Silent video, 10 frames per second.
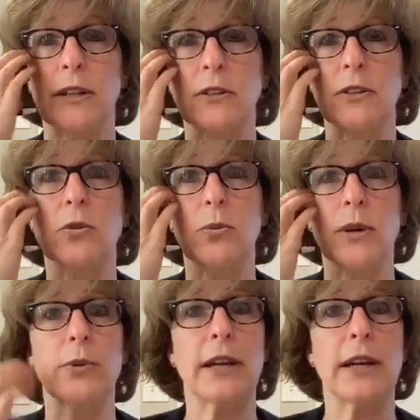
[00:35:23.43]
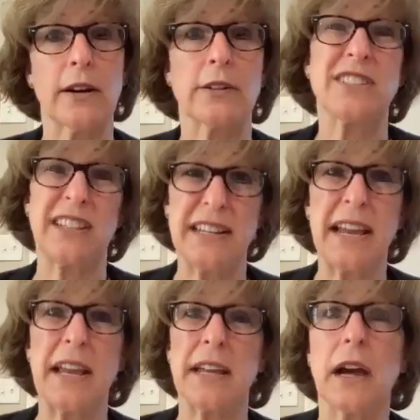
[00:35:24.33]
And look where we are
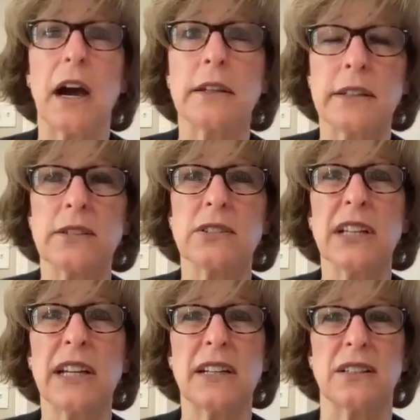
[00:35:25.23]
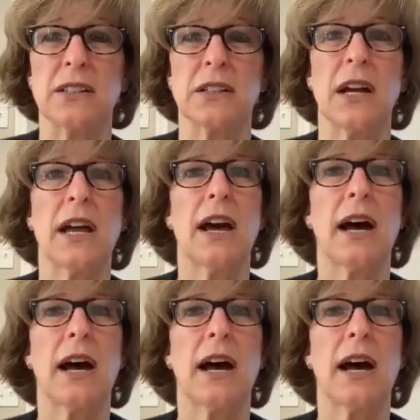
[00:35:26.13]
today, a year later,